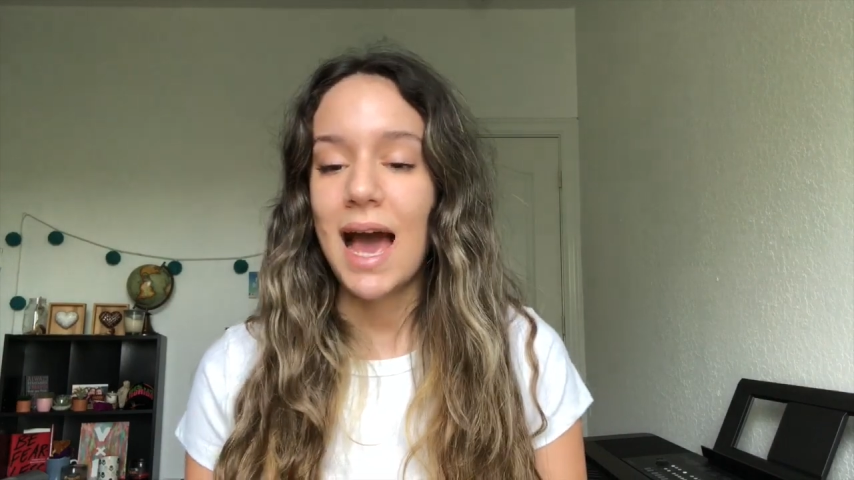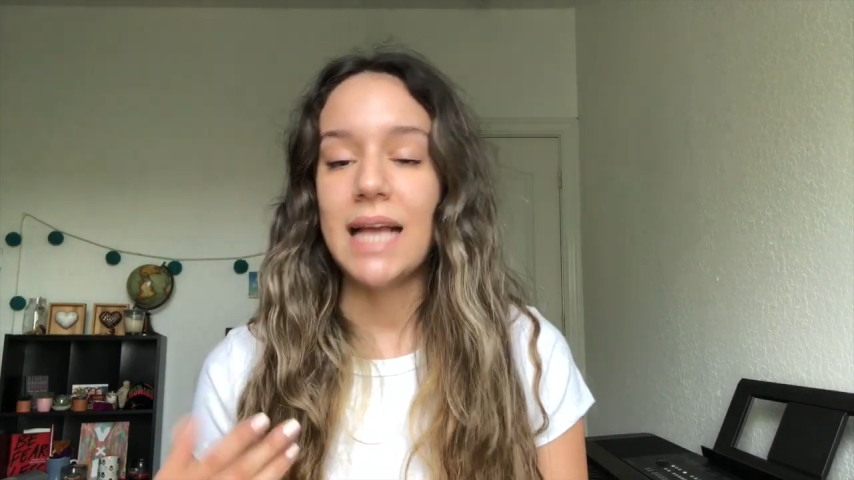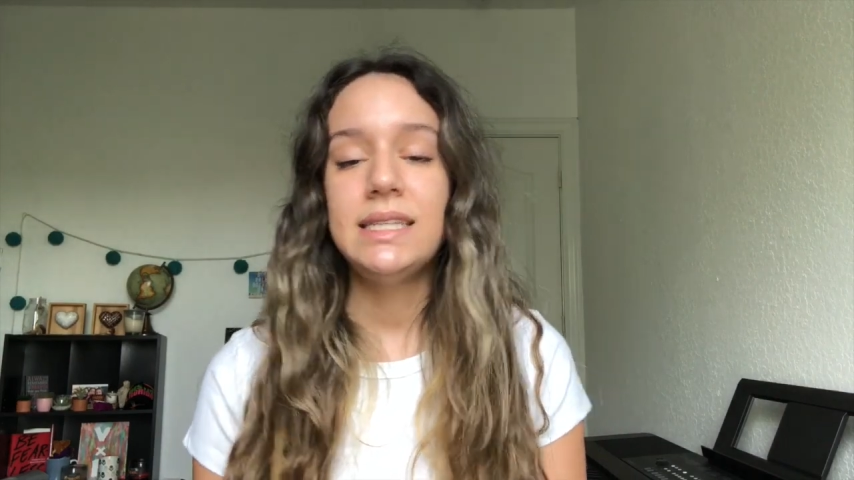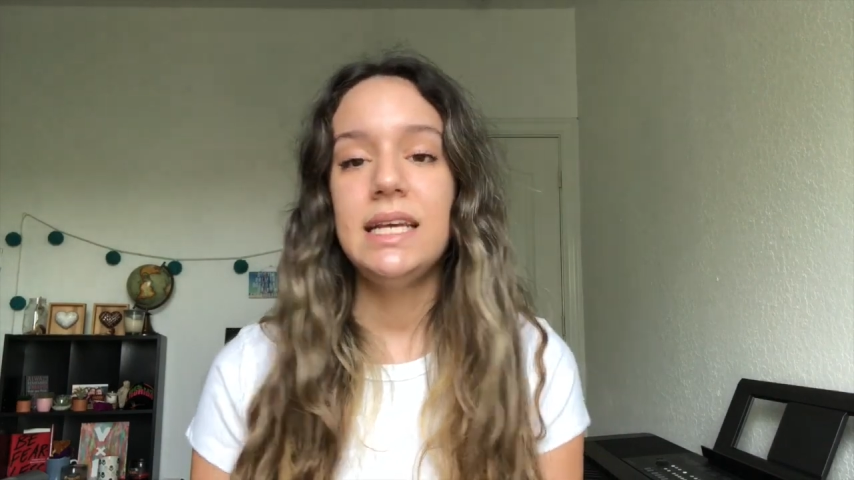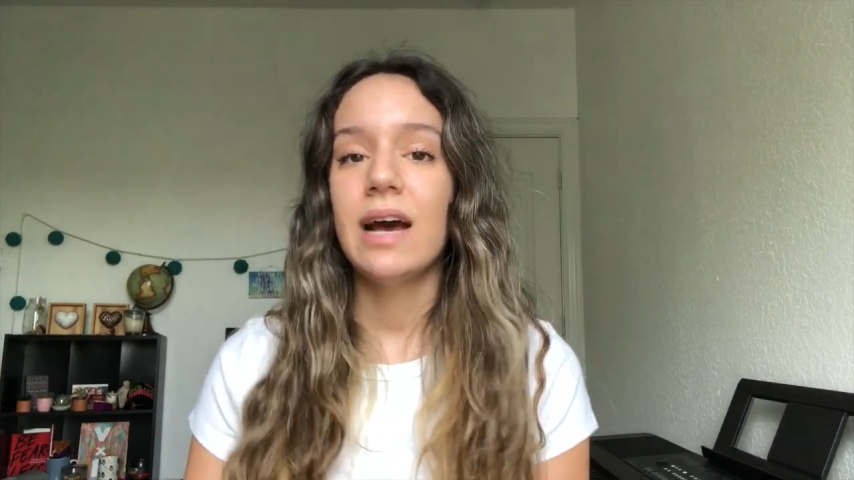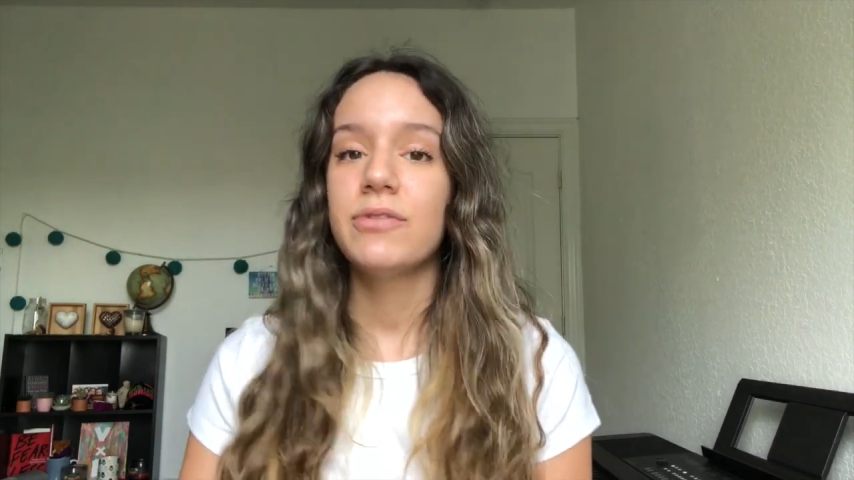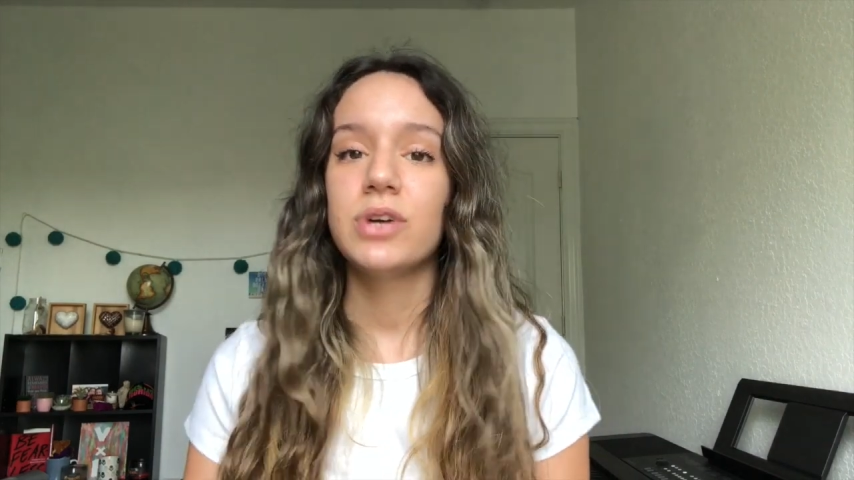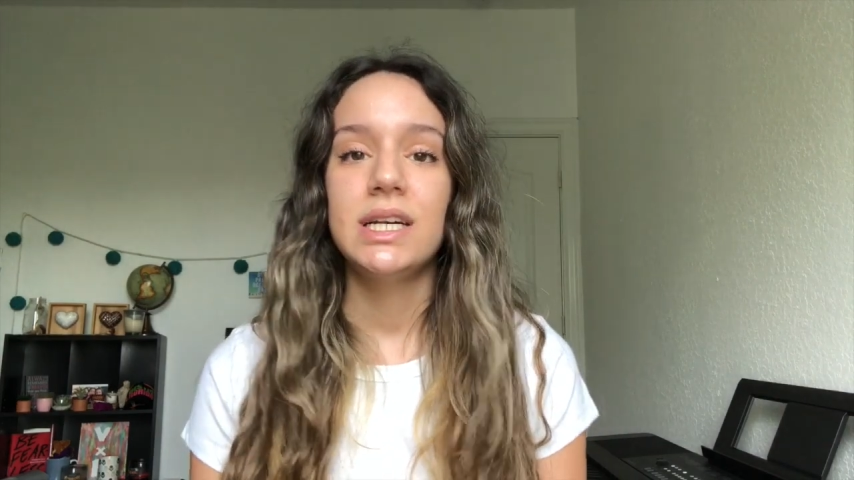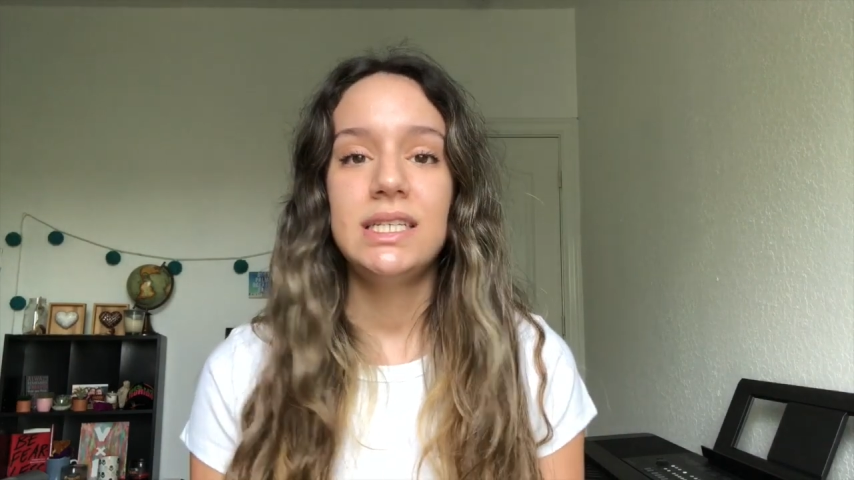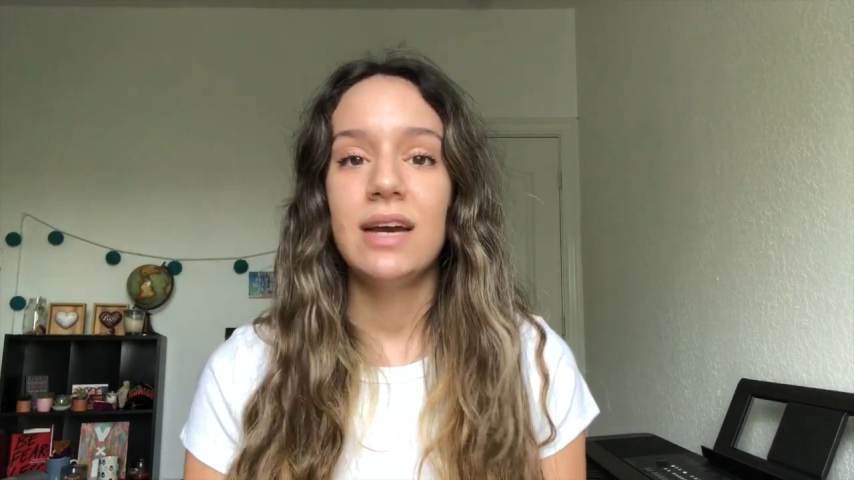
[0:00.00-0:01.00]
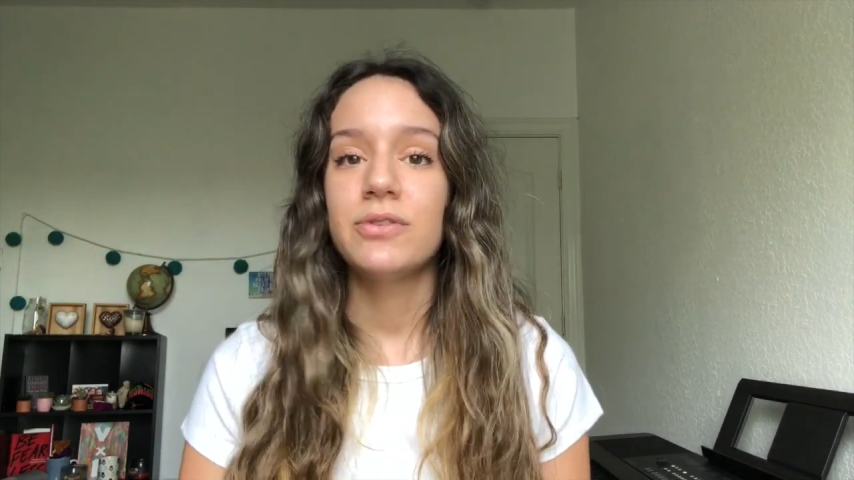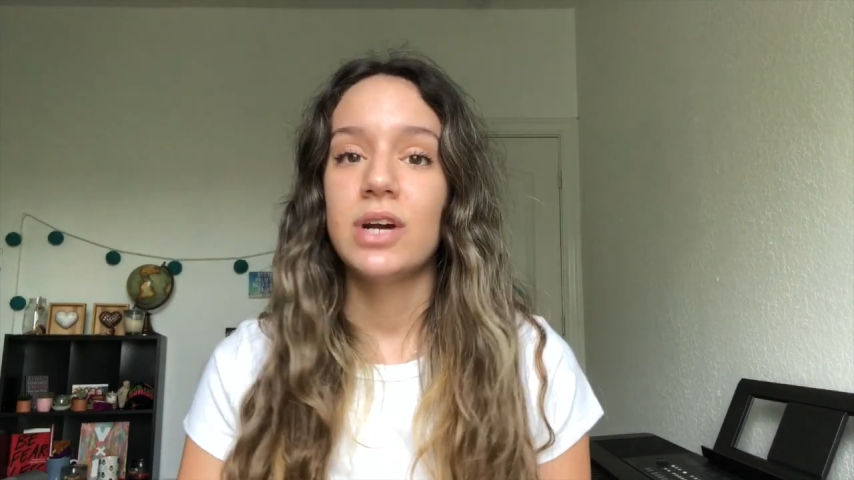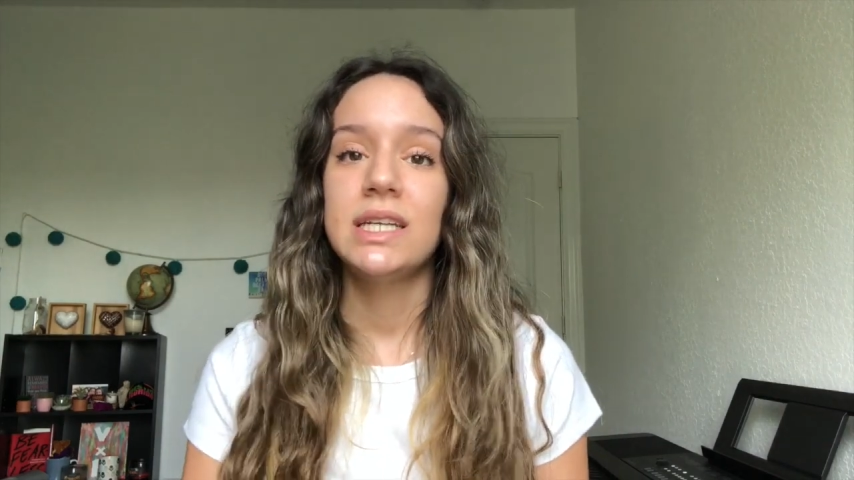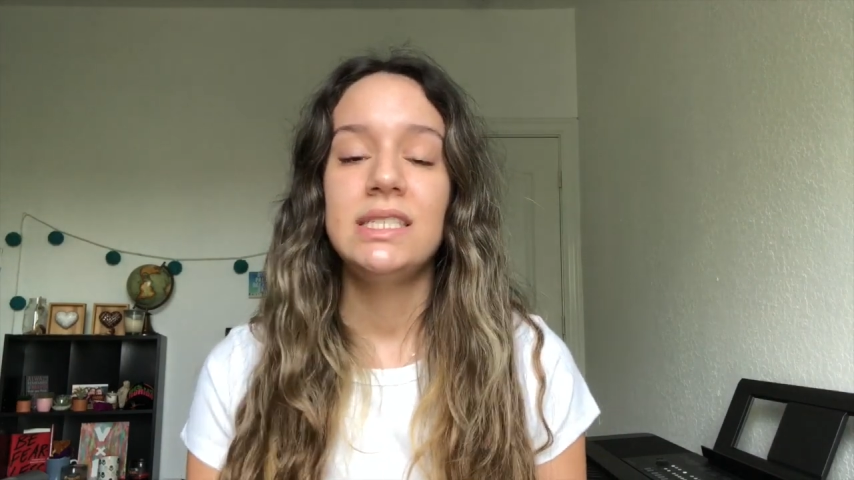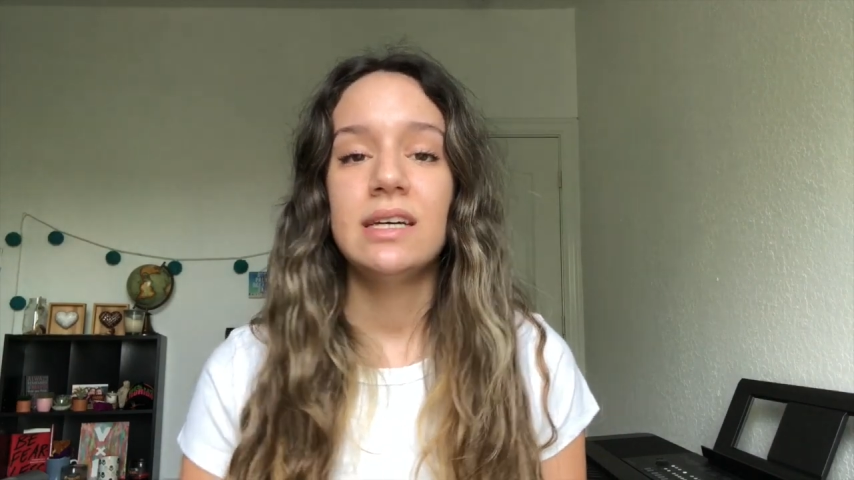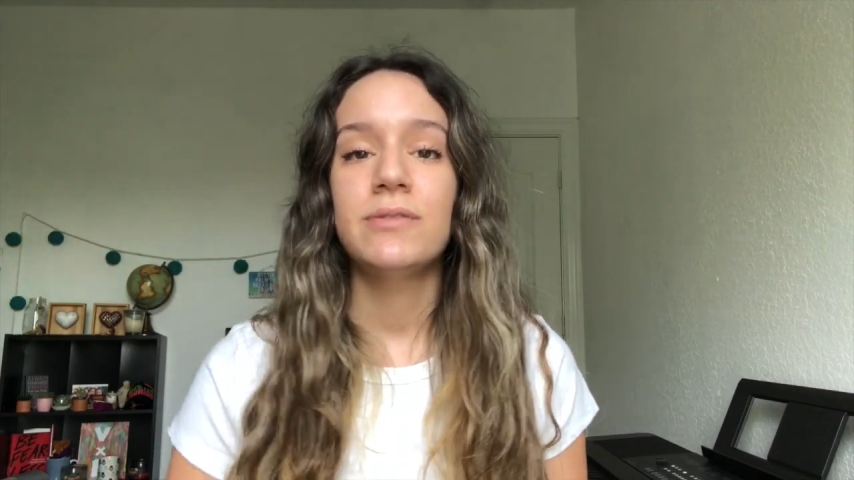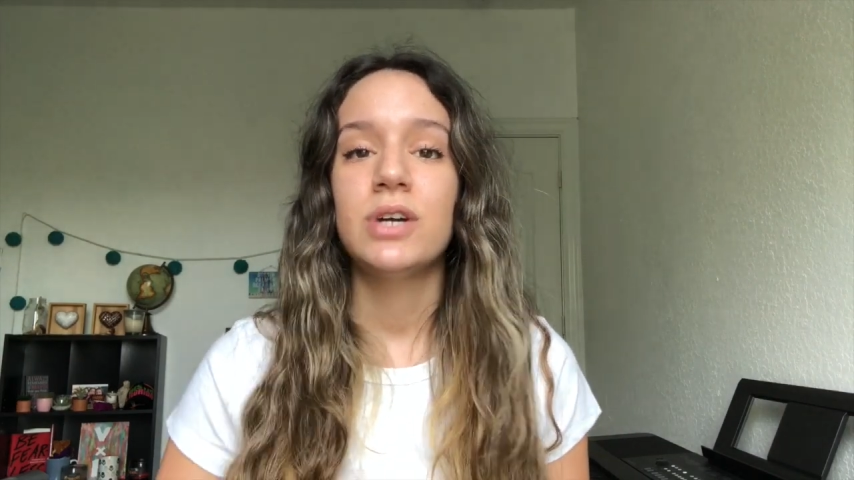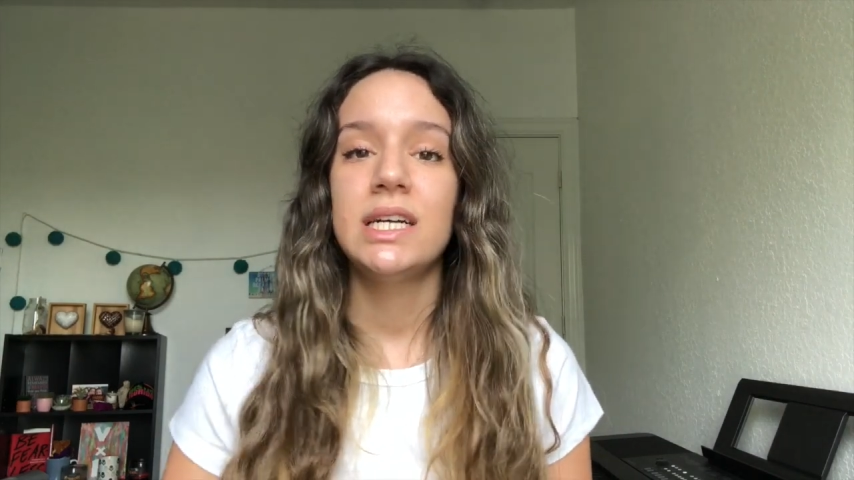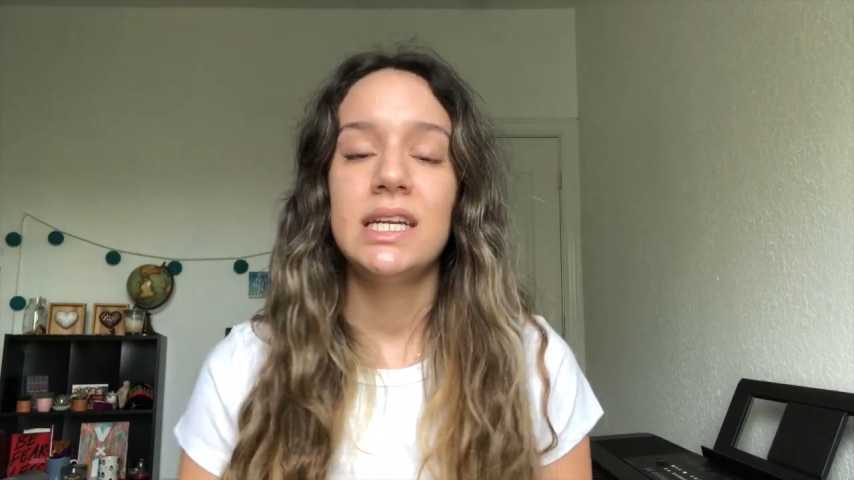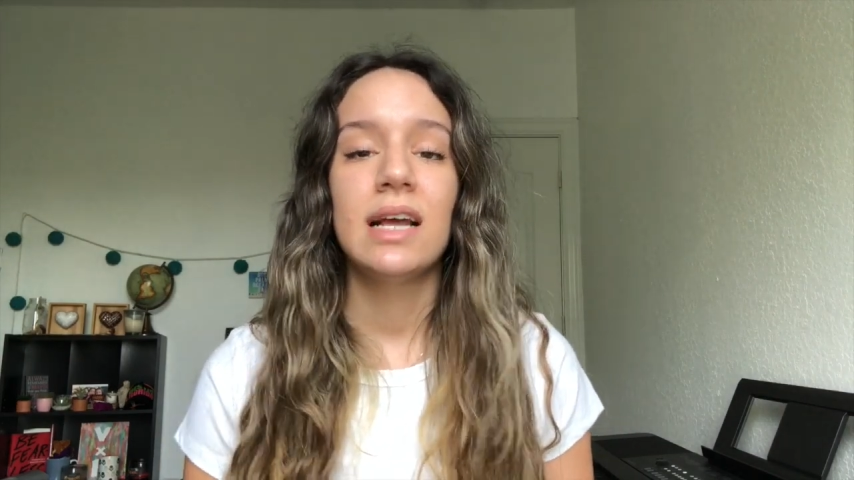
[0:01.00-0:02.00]
idea after idea after idea after
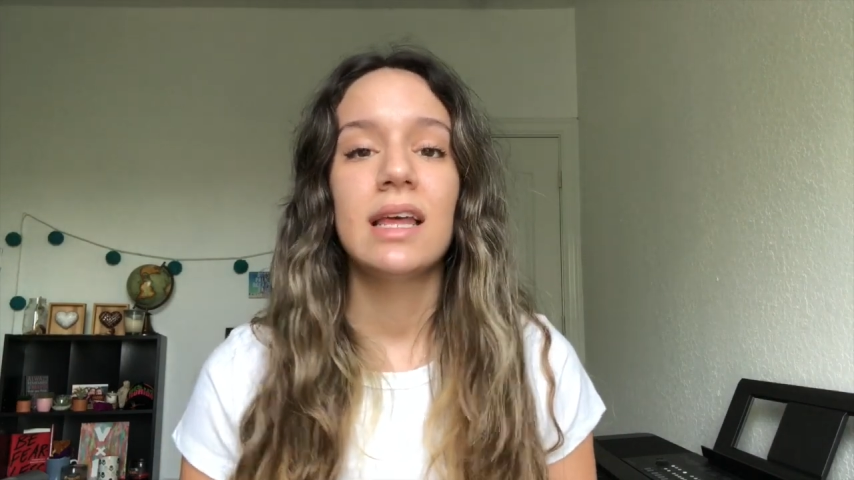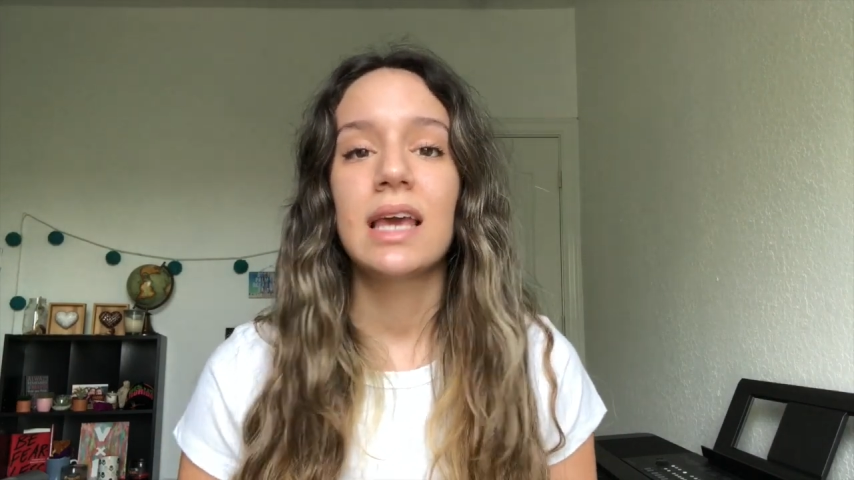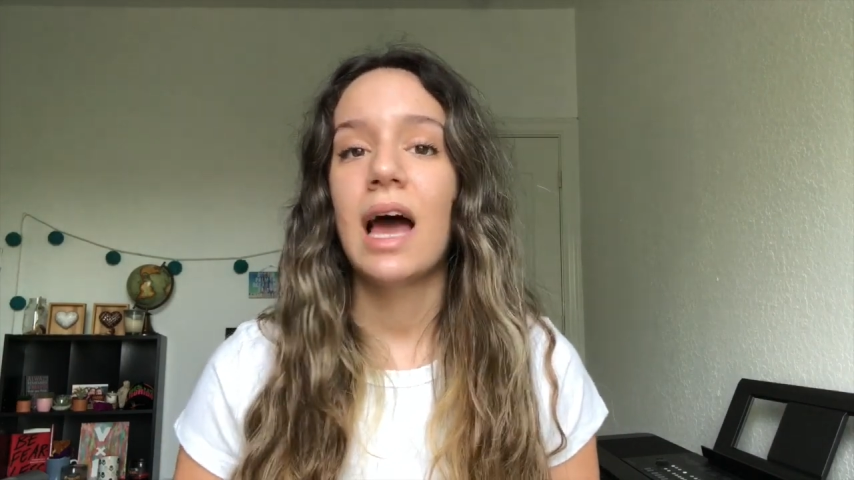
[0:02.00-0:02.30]
idea like